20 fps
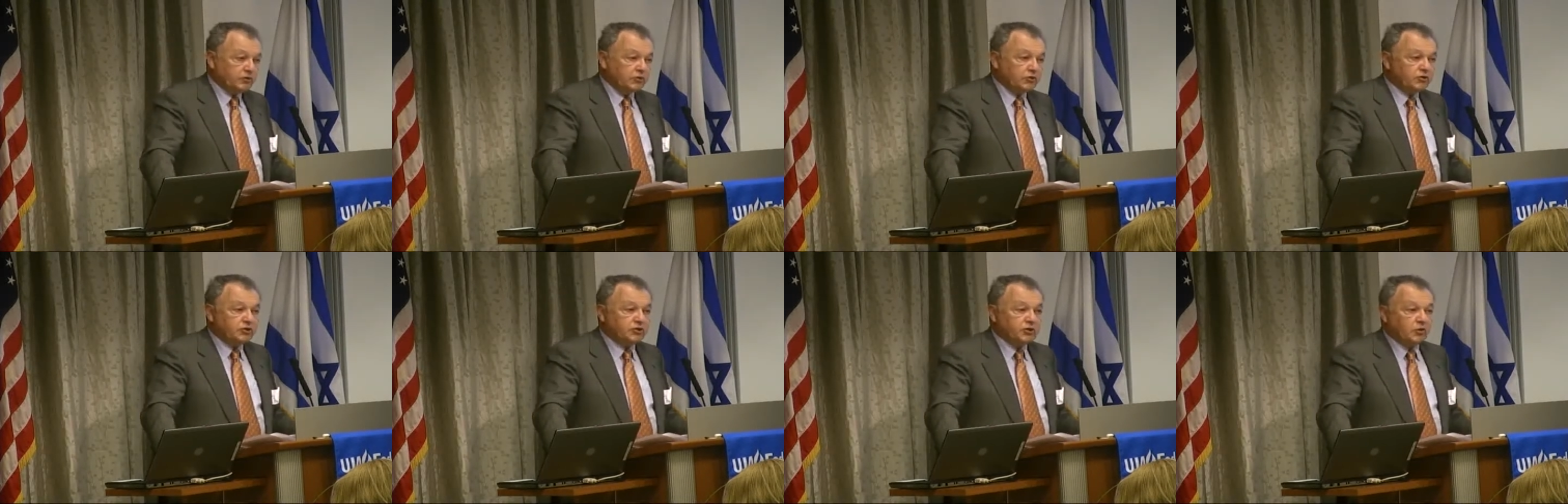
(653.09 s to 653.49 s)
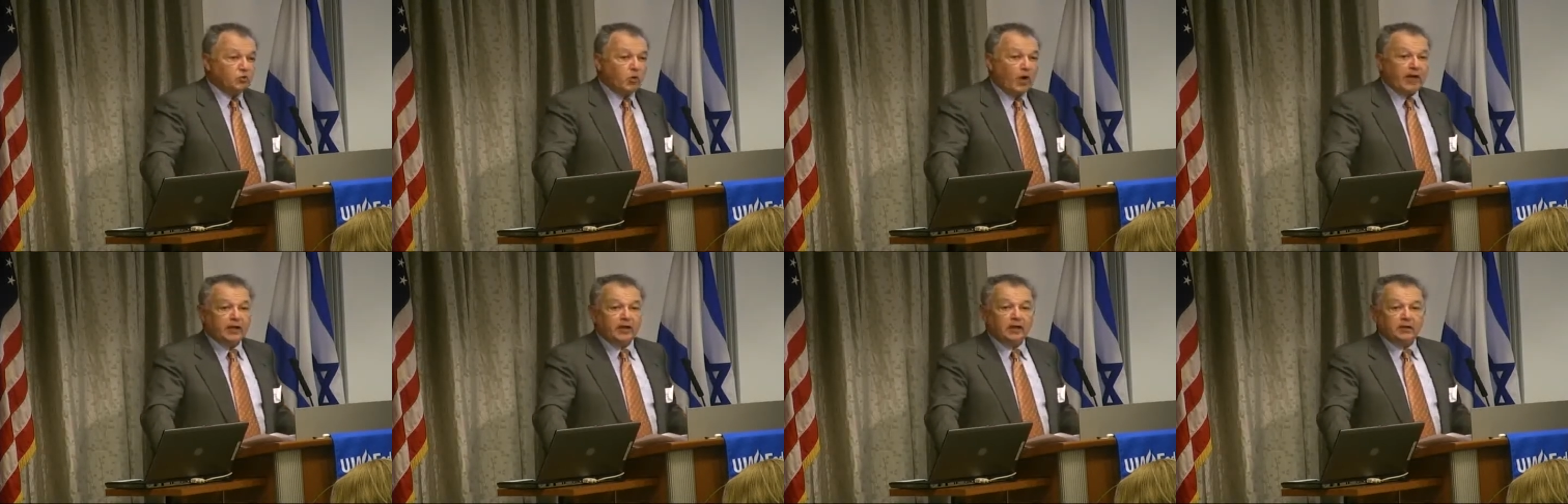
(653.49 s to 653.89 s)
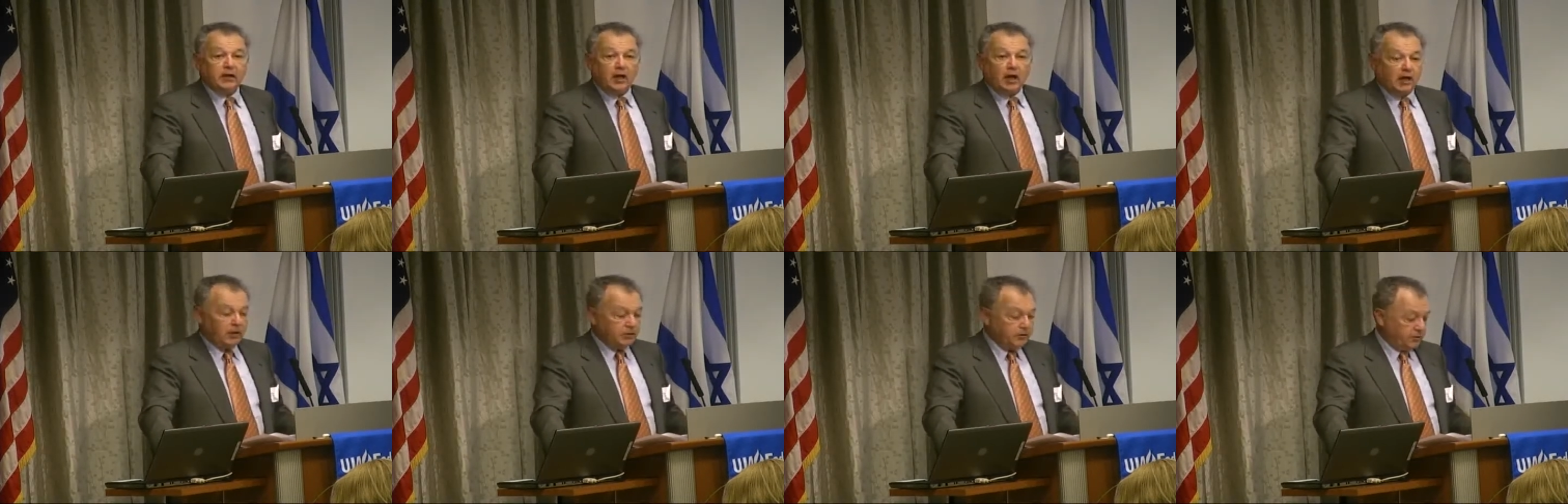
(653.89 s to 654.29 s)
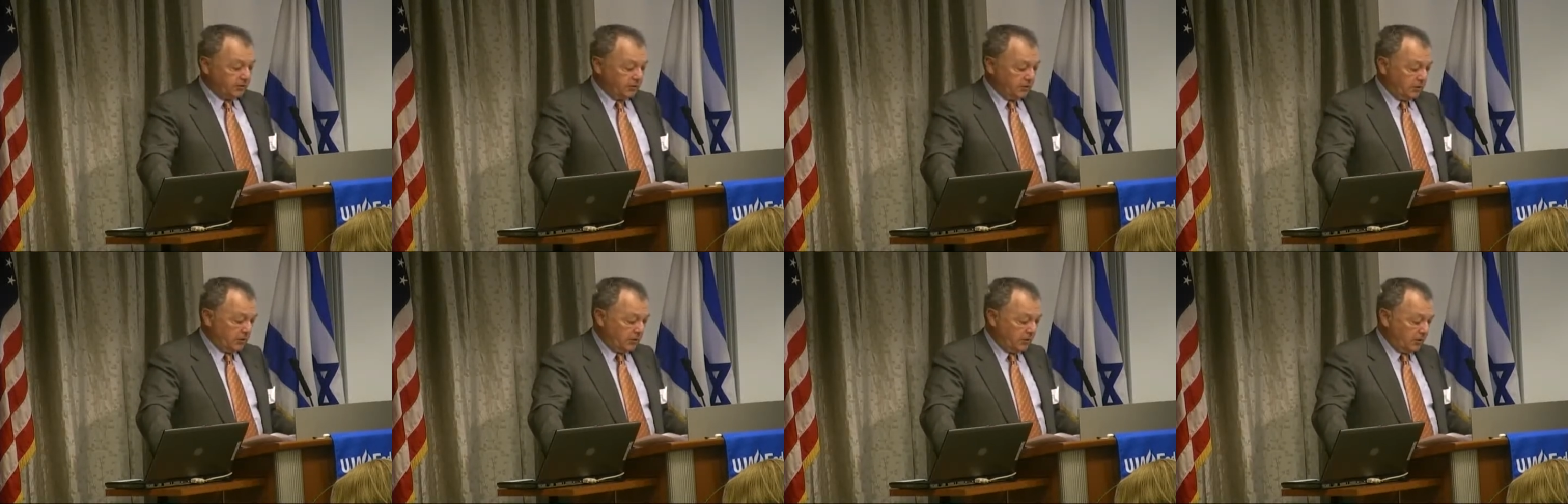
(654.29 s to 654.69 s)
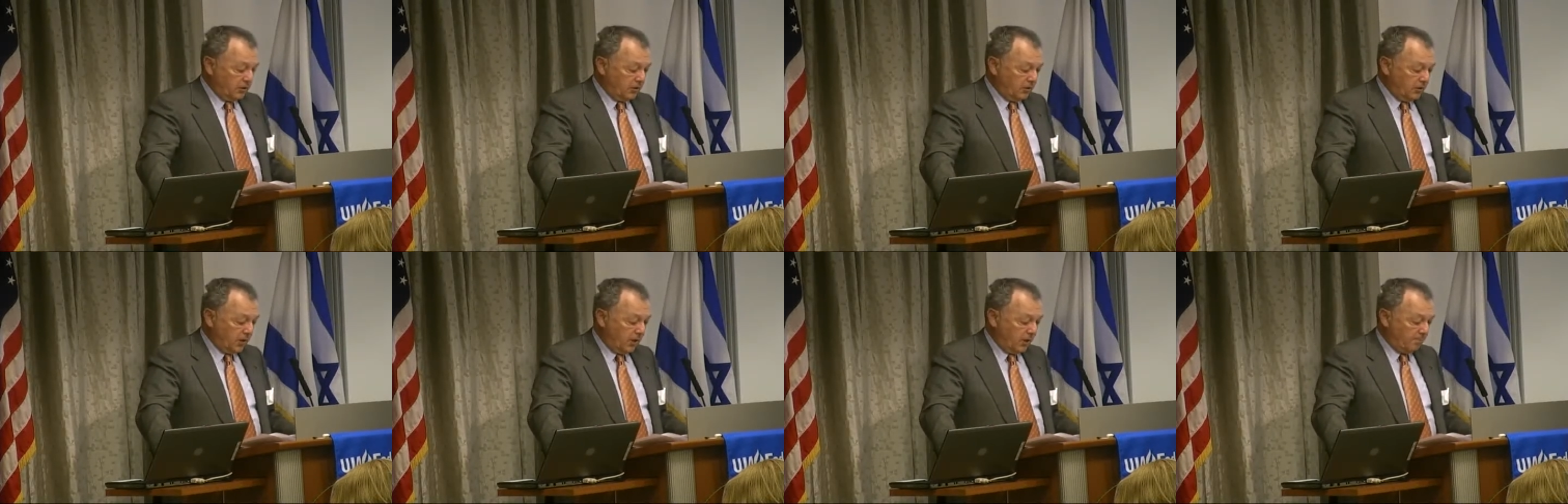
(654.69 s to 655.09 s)
she recognized
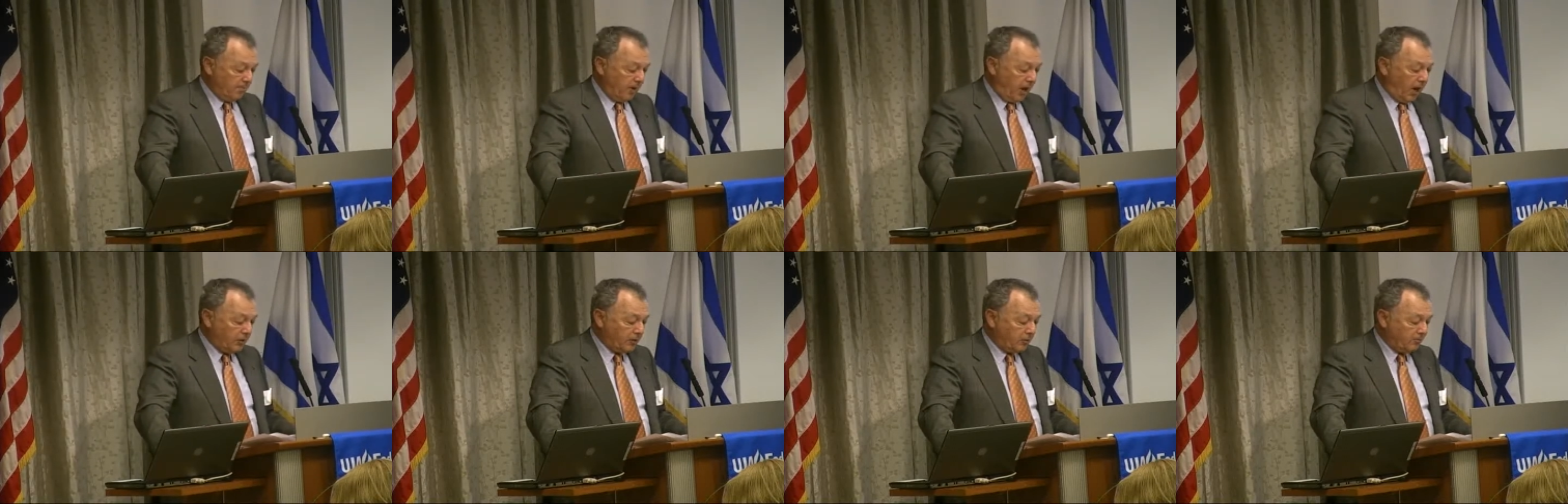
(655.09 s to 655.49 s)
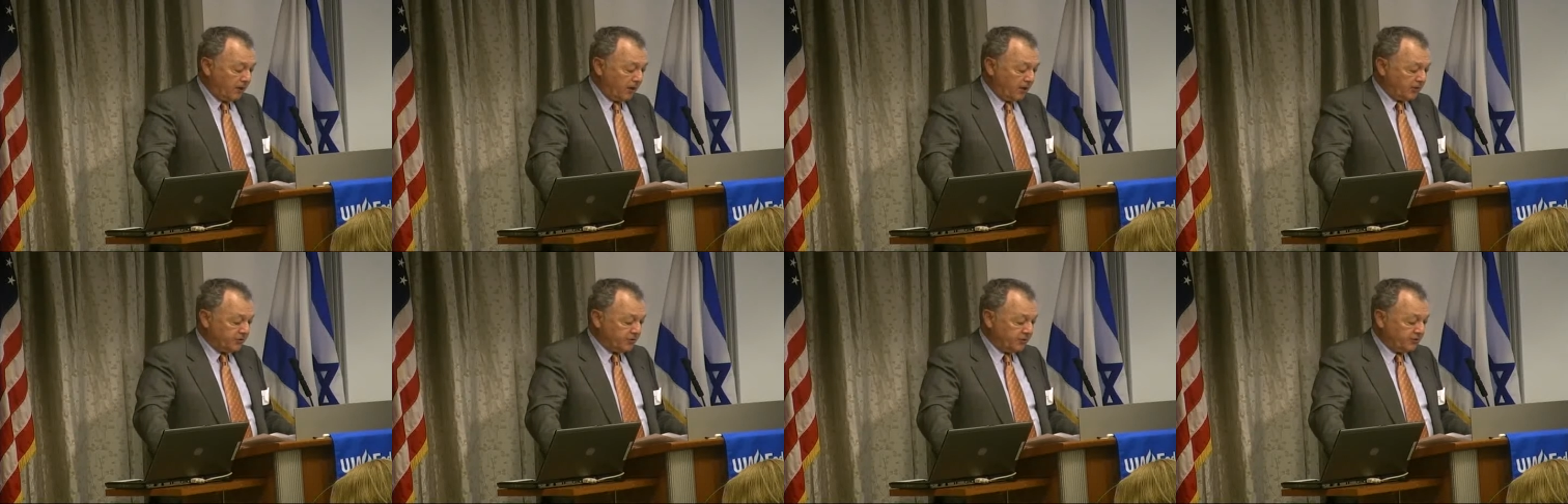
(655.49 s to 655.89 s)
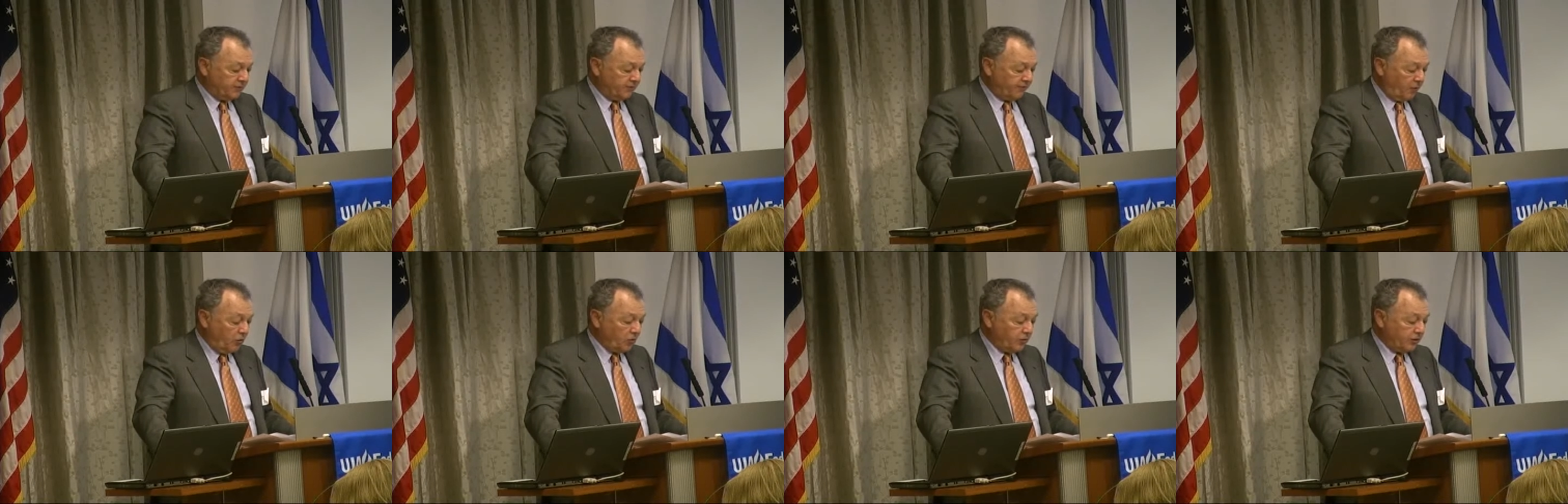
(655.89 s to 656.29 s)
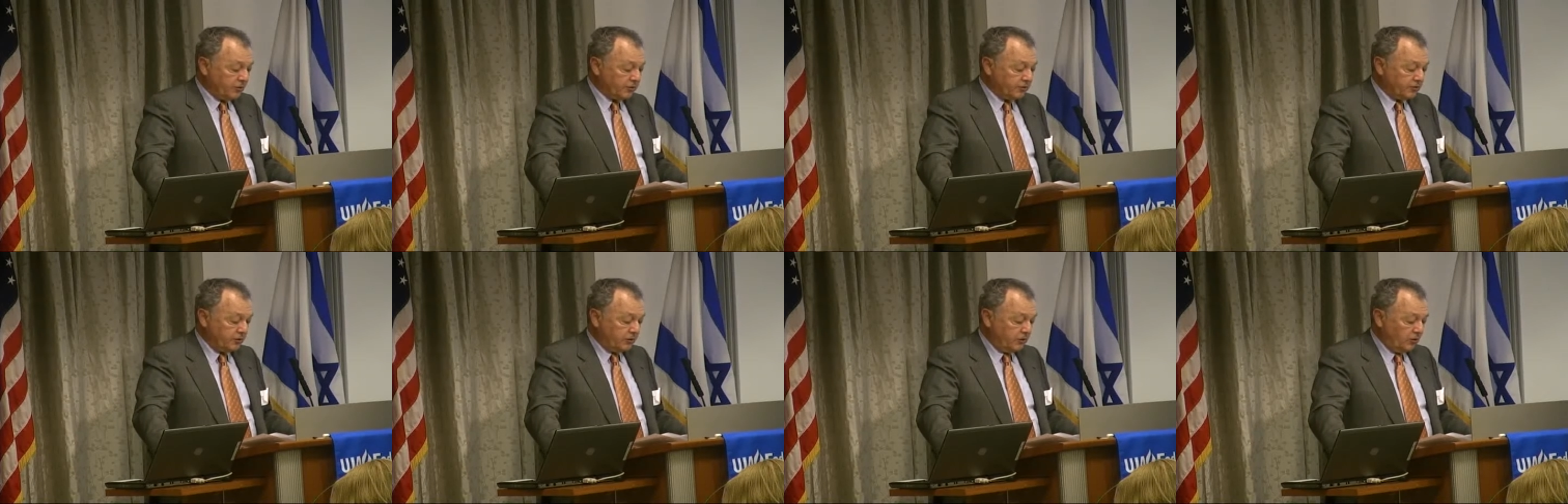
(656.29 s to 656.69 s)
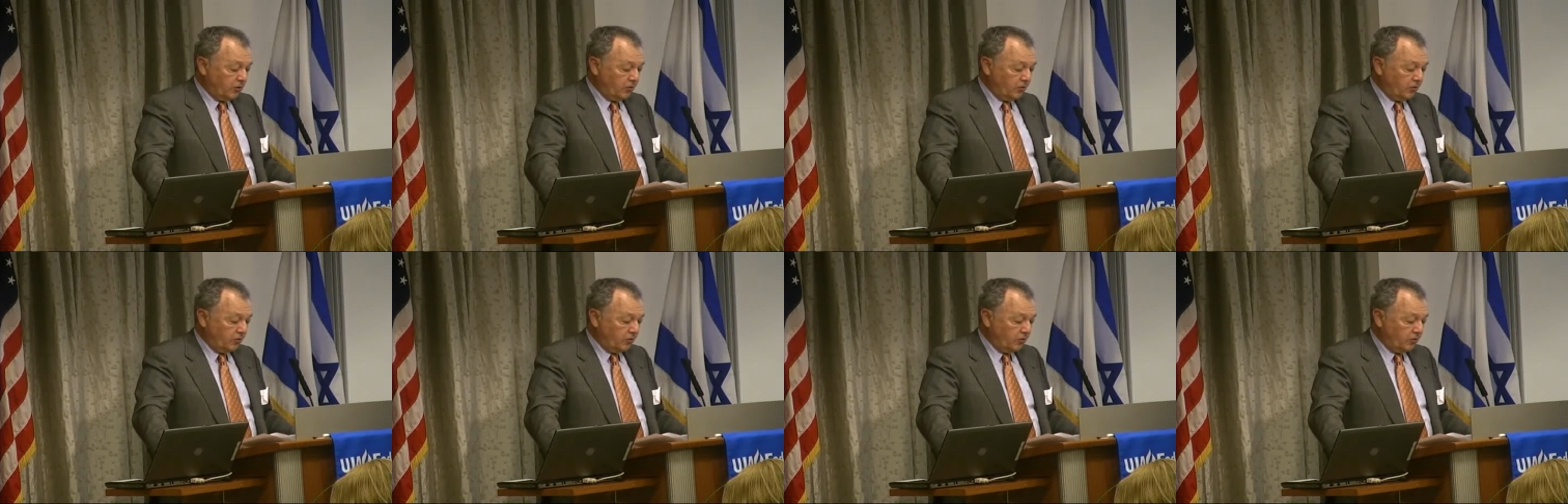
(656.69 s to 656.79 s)
that modern medicine's focus